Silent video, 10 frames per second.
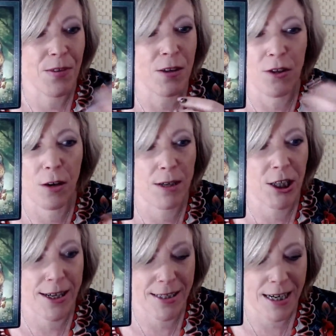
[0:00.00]
There's no
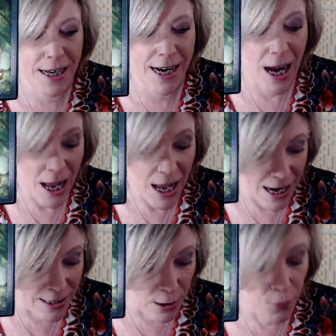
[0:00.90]
agenda here.
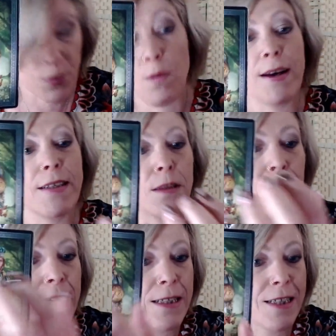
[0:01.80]
And I love the way it's
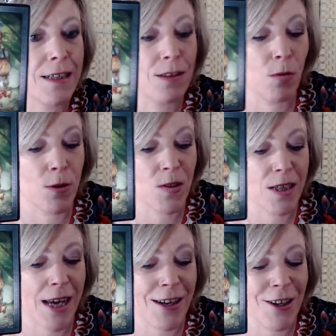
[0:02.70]
depicted in the woods
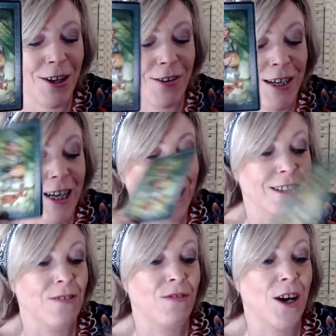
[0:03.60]
again, you know,
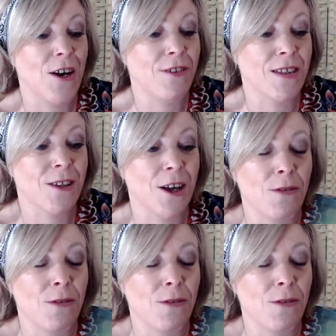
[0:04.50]
and the fairies there